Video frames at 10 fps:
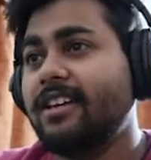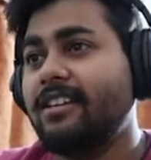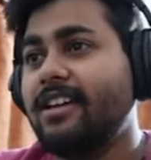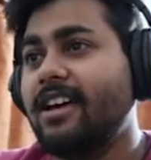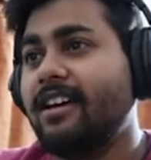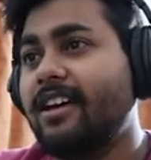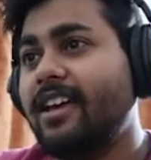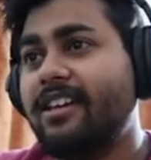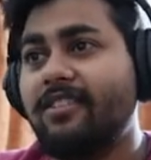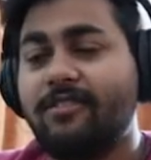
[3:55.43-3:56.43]
Yeah, A
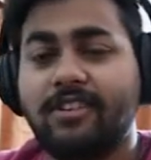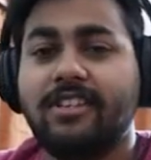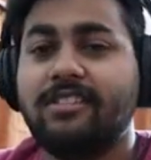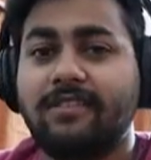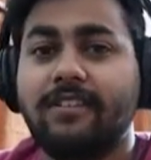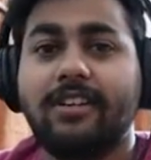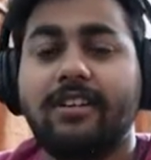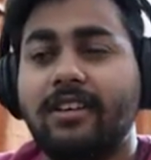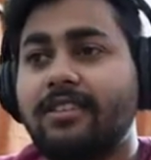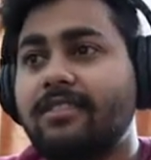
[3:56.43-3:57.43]
K forty-seven,
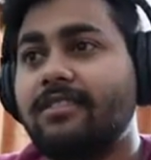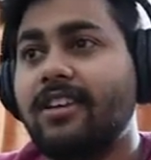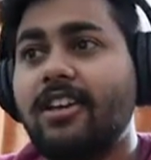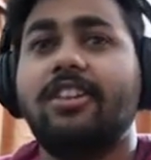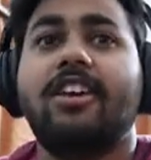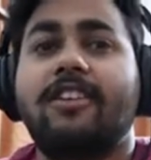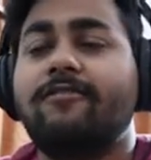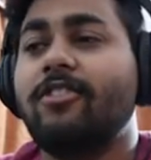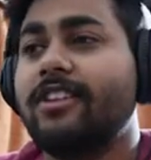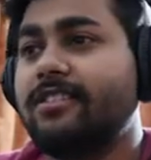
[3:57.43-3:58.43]
yes, A K
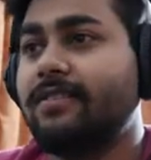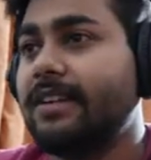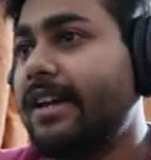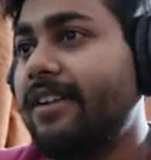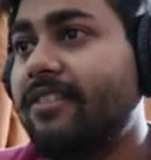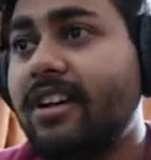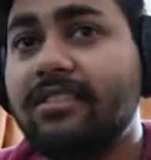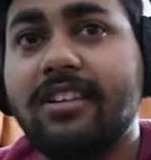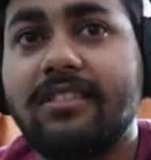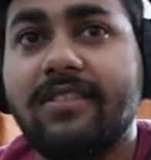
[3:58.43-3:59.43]
forty-seven, F R
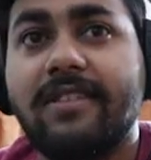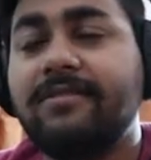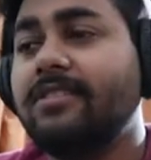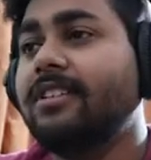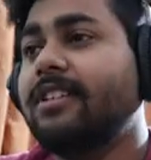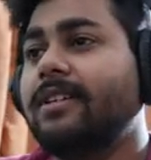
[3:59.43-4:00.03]
assault rifle.